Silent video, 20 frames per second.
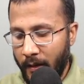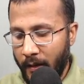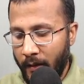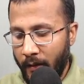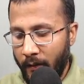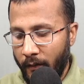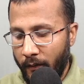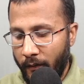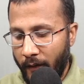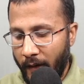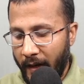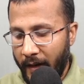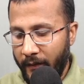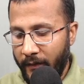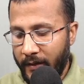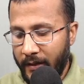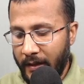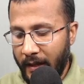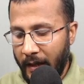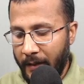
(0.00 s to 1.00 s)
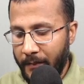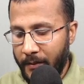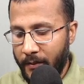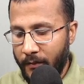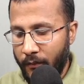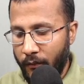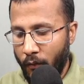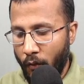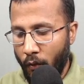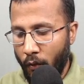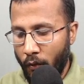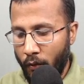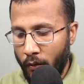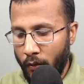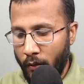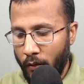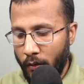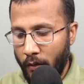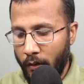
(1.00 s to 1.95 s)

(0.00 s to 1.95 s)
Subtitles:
5 times 4